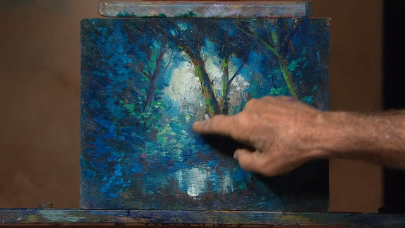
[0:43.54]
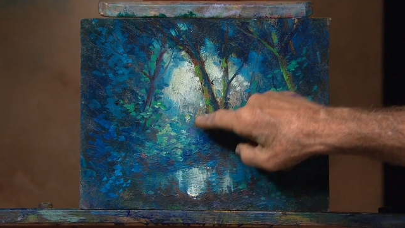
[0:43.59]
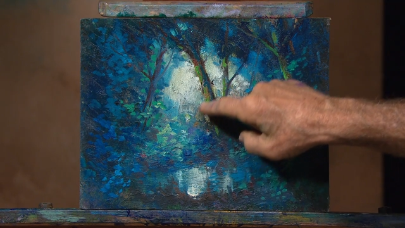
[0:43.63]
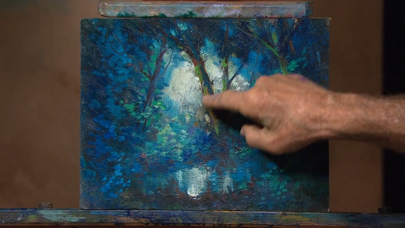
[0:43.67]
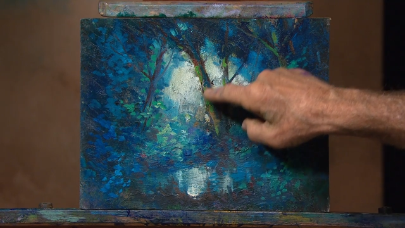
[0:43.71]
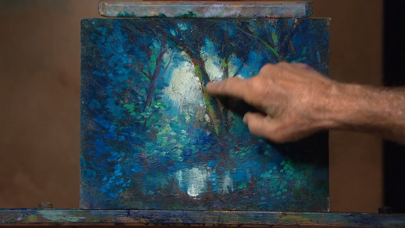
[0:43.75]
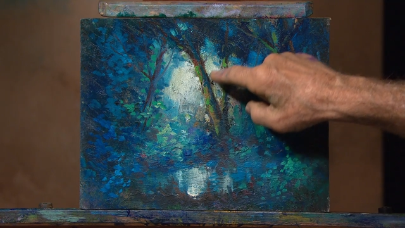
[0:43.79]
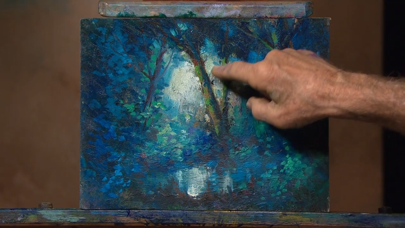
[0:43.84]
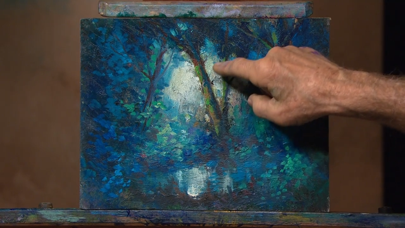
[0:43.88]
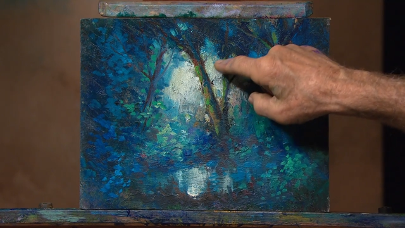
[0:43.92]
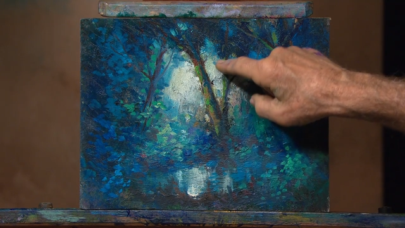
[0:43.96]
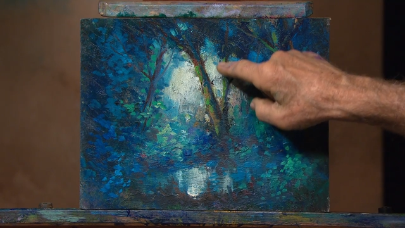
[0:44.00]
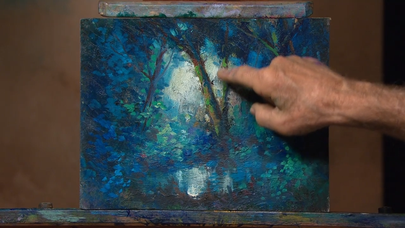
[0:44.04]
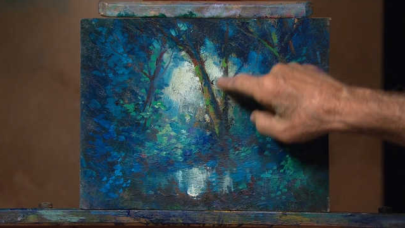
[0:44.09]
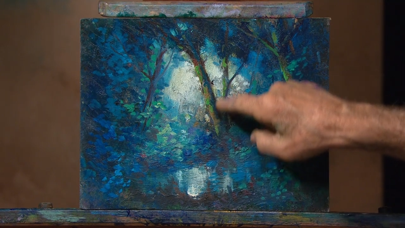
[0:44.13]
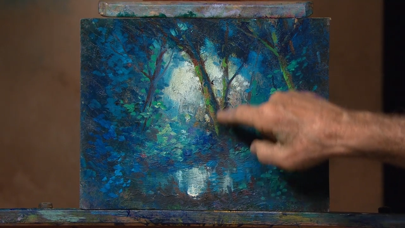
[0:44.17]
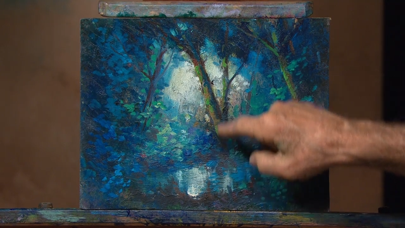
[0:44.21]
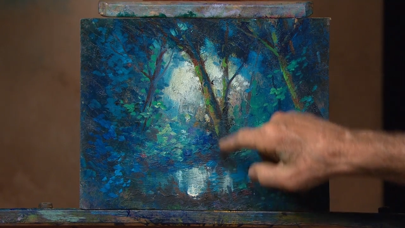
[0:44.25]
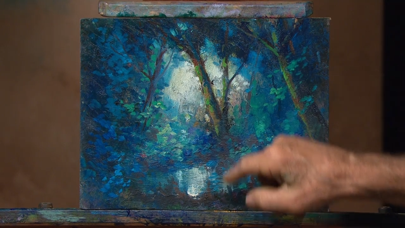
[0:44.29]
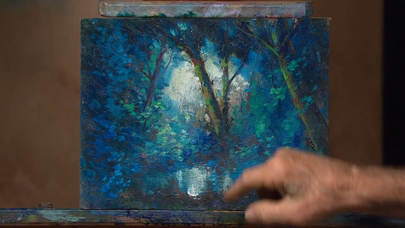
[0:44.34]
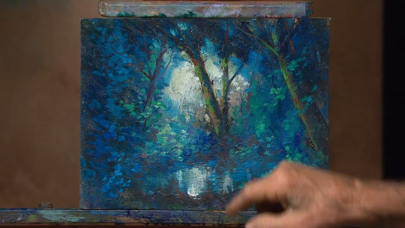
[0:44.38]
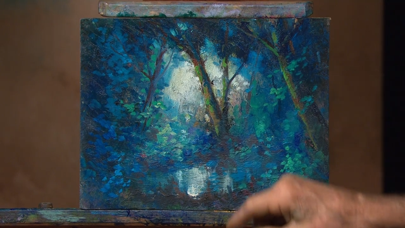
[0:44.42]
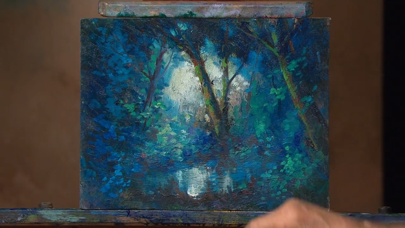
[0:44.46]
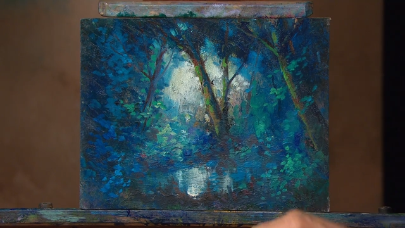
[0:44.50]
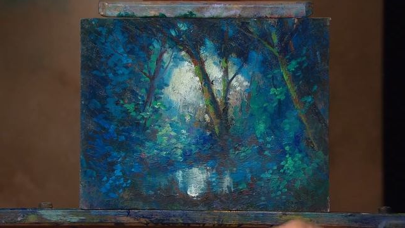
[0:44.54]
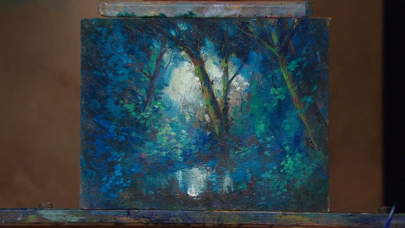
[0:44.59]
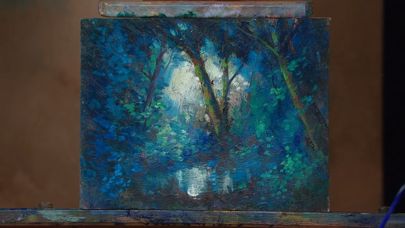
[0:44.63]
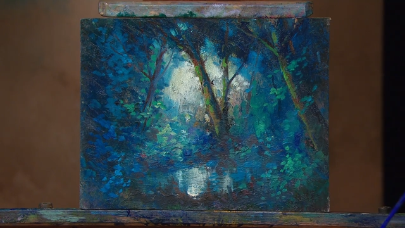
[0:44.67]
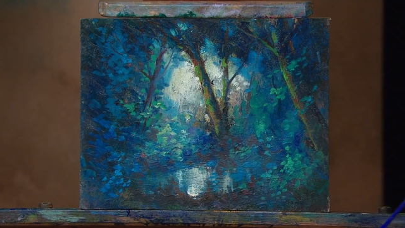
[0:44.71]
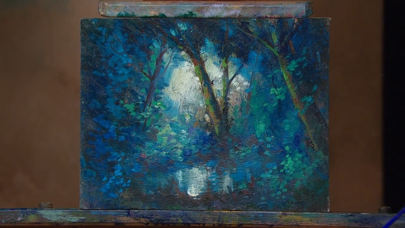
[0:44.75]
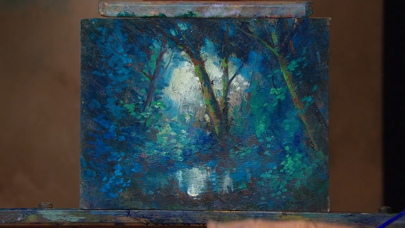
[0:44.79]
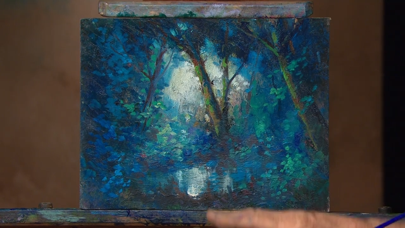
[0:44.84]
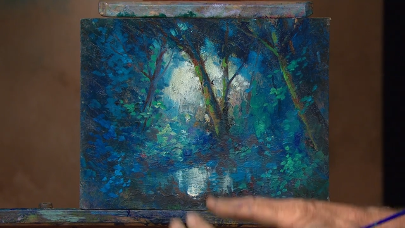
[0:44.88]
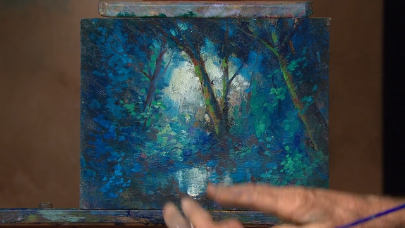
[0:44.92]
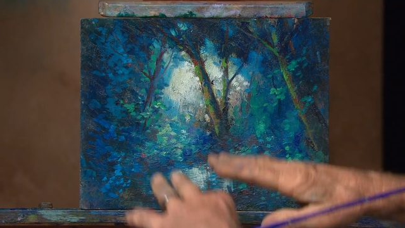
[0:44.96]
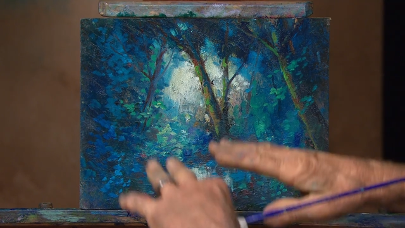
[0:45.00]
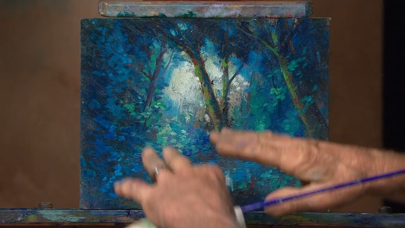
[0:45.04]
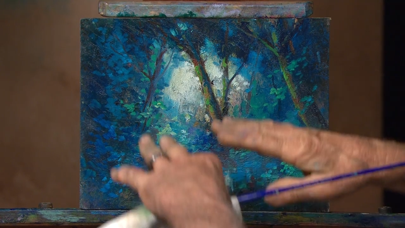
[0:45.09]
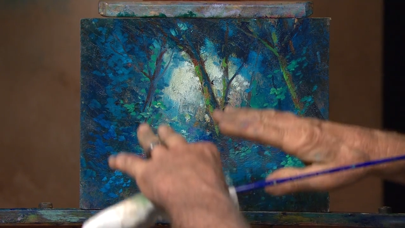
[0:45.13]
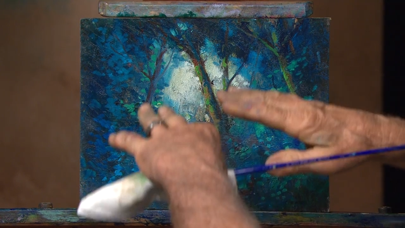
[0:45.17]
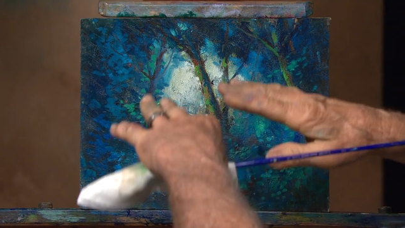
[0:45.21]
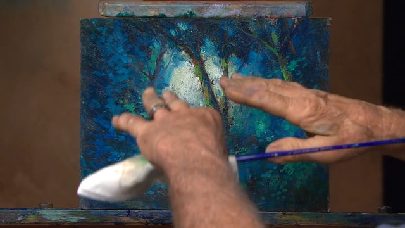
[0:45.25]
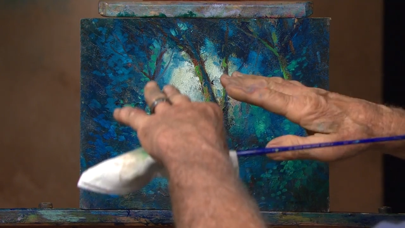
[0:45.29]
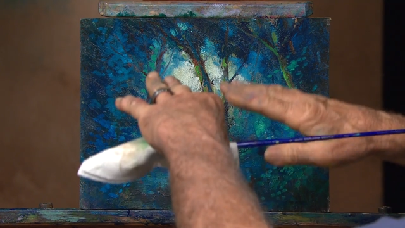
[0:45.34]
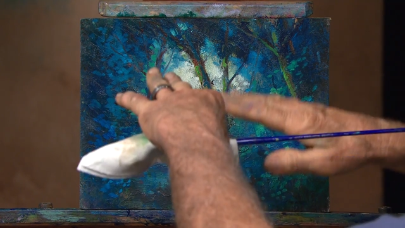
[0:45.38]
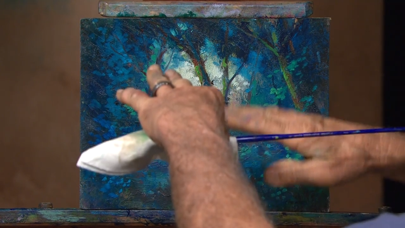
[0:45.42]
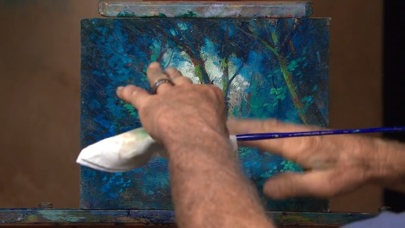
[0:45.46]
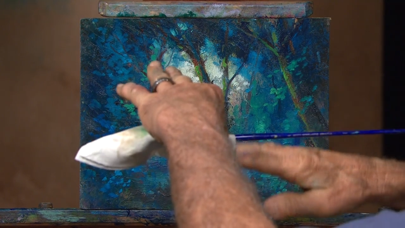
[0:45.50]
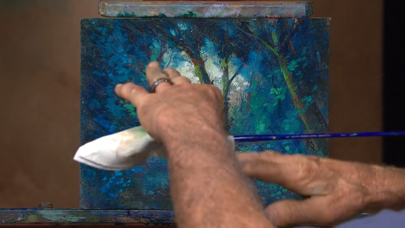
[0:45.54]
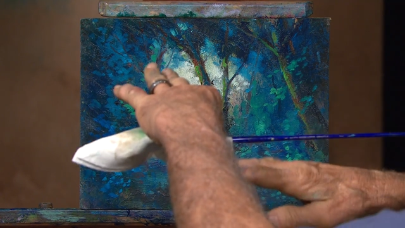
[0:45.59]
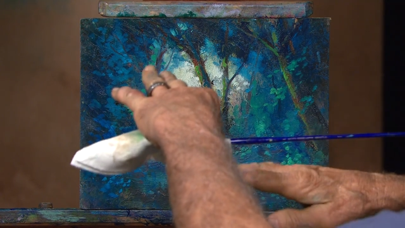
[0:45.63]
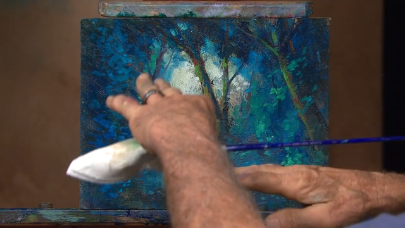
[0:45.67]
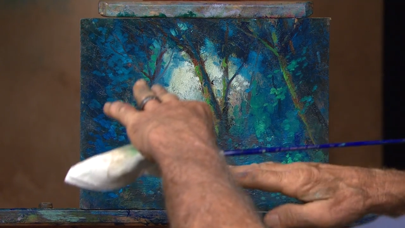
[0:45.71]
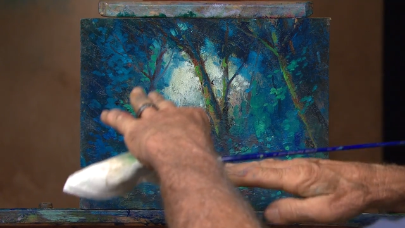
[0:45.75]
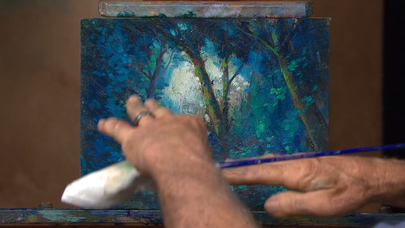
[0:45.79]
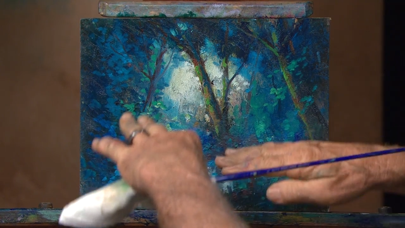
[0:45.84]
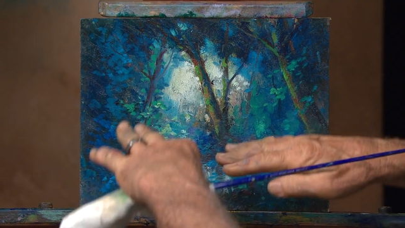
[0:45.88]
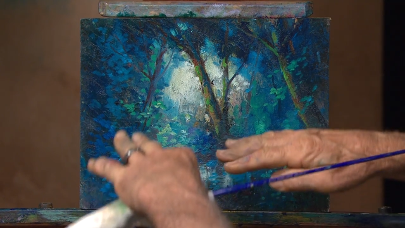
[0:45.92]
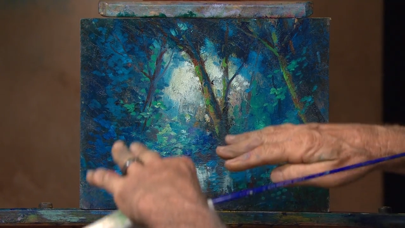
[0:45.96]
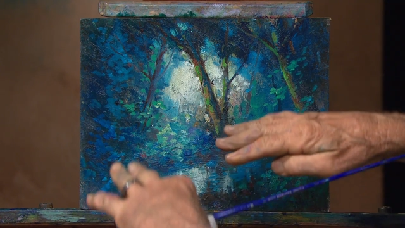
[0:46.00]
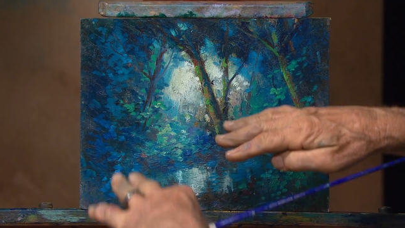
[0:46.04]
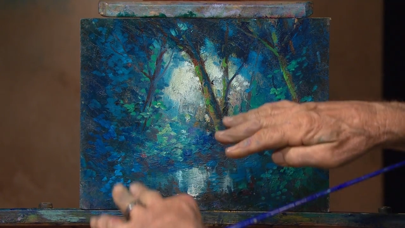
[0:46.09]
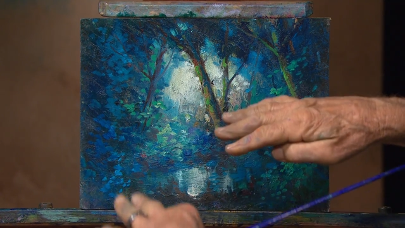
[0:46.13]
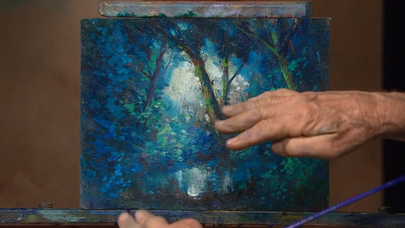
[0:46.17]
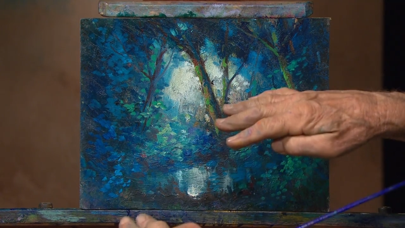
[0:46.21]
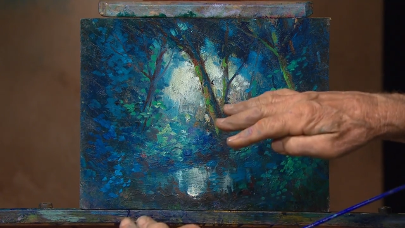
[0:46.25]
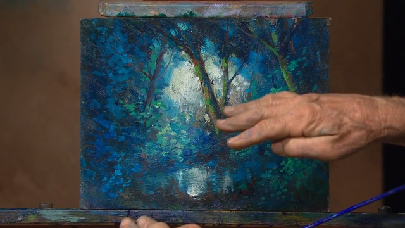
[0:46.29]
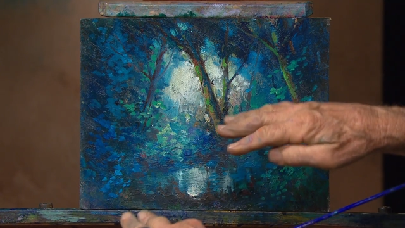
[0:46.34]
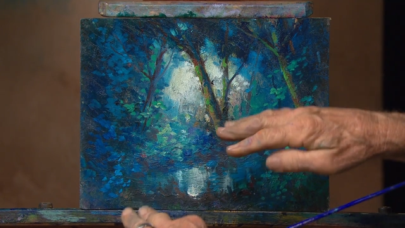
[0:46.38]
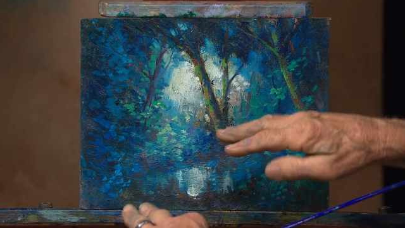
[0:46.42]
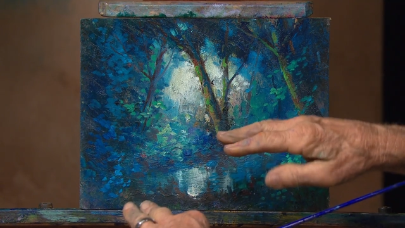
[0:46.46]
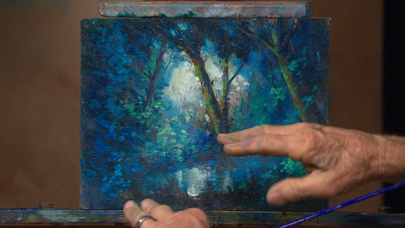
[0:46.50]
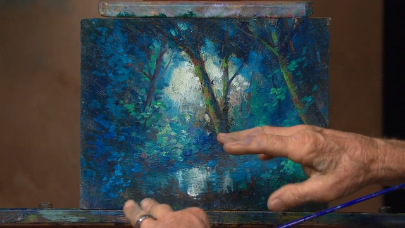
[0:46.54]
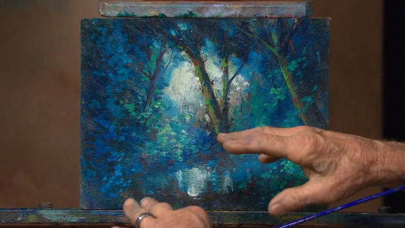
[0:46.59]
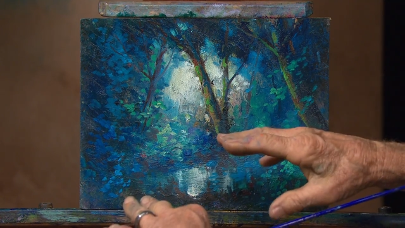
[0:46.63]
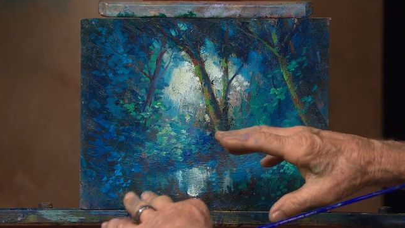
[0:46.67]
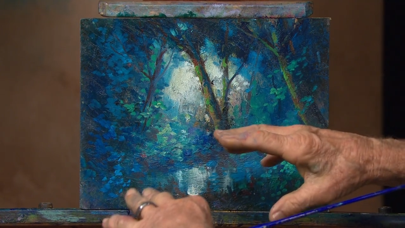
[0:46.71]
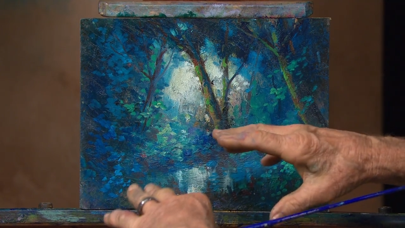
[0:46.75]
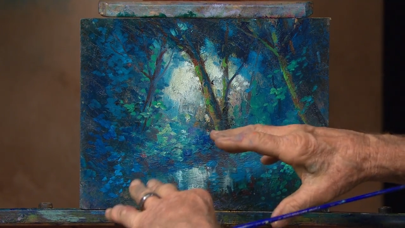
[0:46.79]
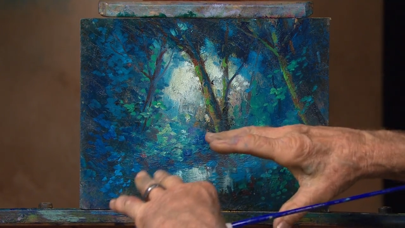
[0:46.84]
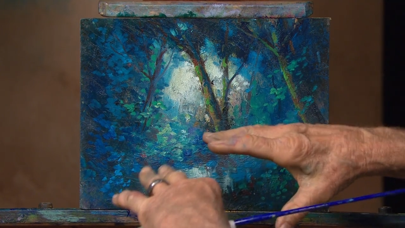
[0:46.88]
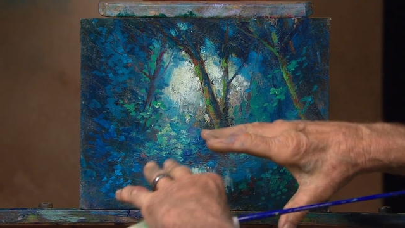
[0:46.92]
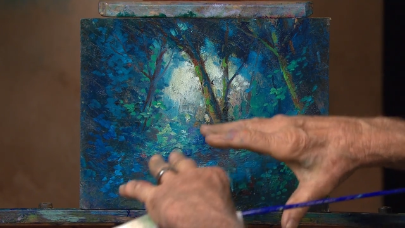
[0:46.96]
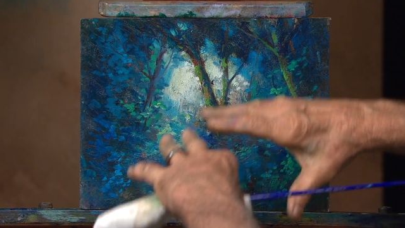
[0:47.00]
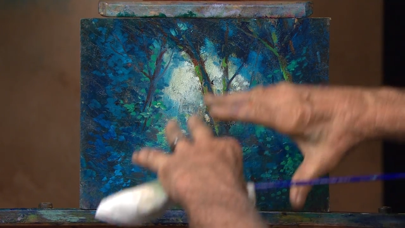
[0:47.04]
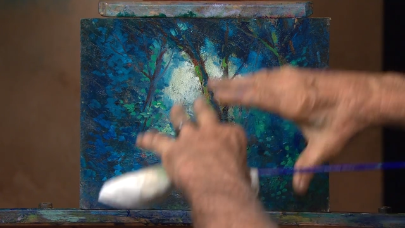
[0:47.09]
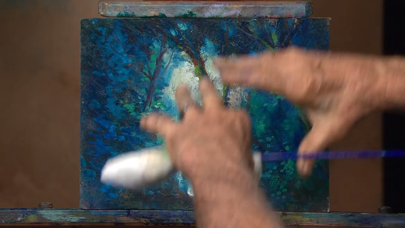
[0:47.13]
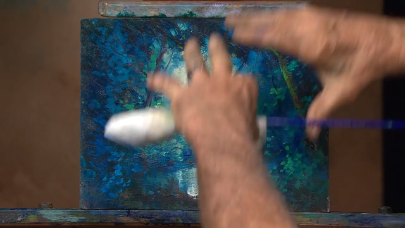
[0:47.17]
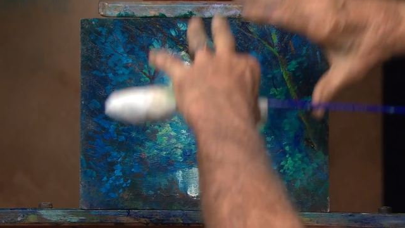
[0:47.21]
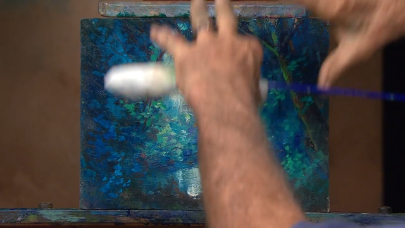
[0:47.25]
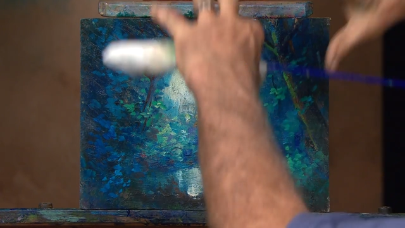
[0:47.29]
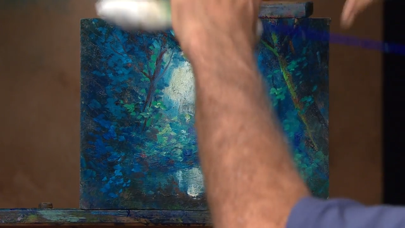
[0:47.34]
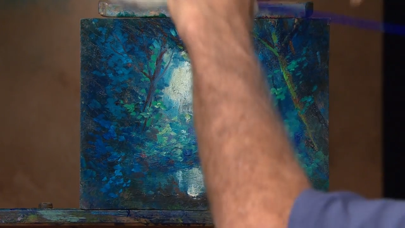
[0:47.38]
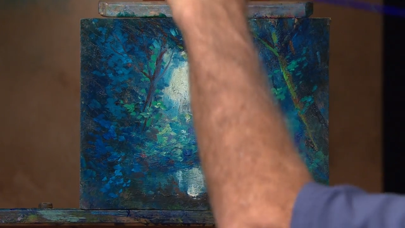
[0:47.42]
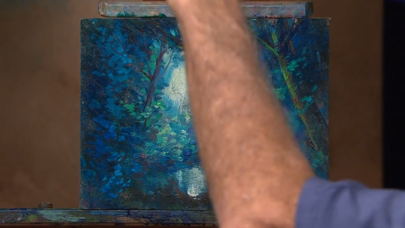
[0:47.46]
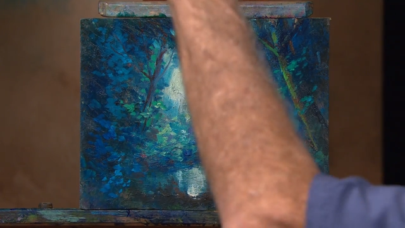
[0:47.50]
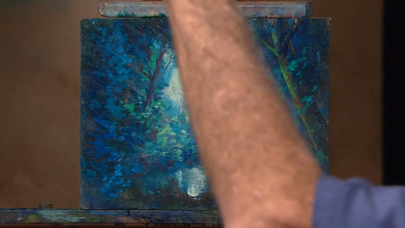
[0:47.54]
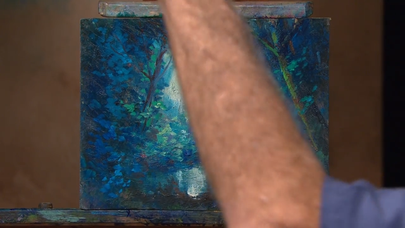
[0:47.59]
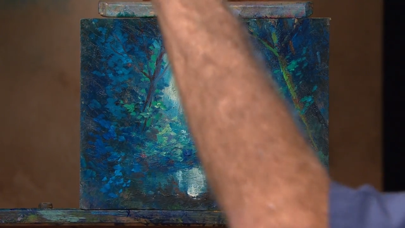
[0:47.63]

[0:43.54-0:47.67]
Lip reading: Nobody's mouth can be seen.